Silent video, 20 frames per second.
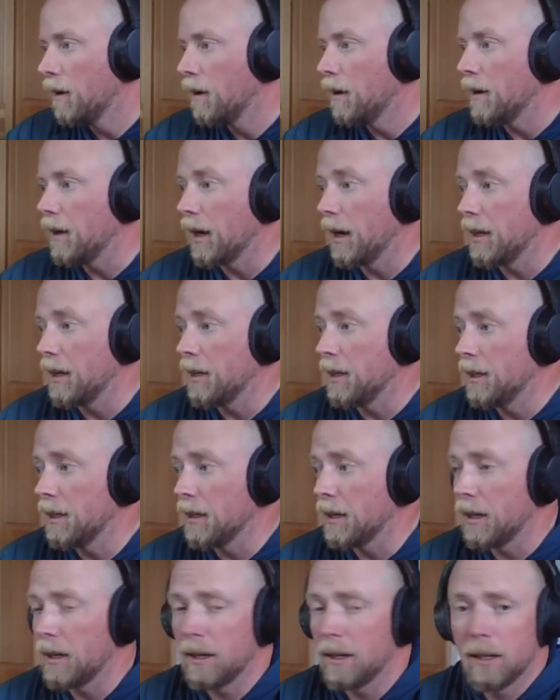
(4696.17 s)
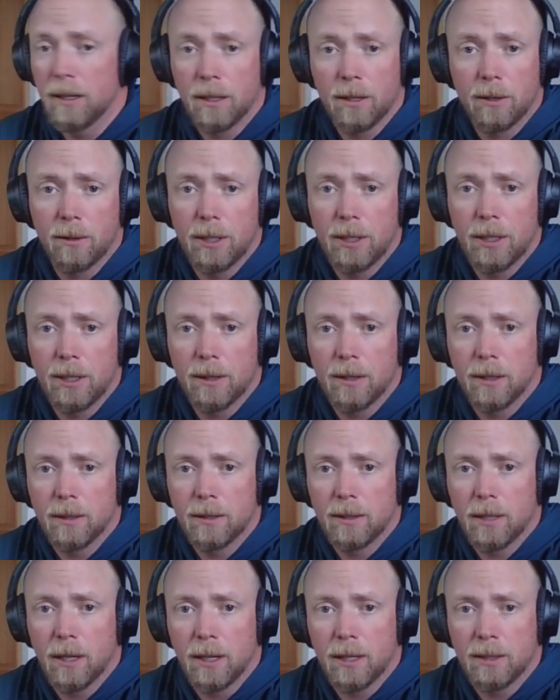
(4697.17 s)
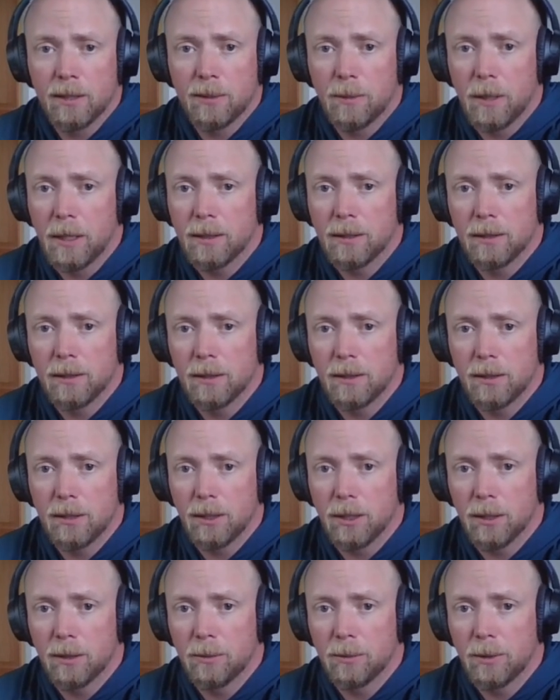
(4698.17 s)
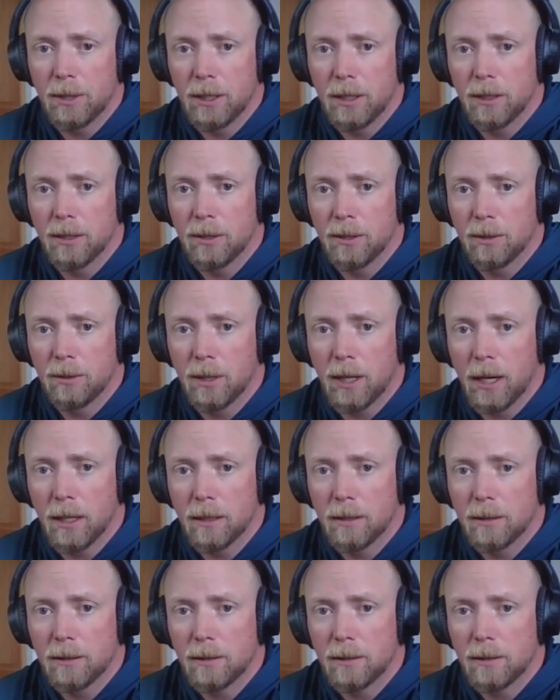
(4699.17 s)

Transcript: Yeah, Ian, I, I, agree. The tiny spaces, you know, we need to do that.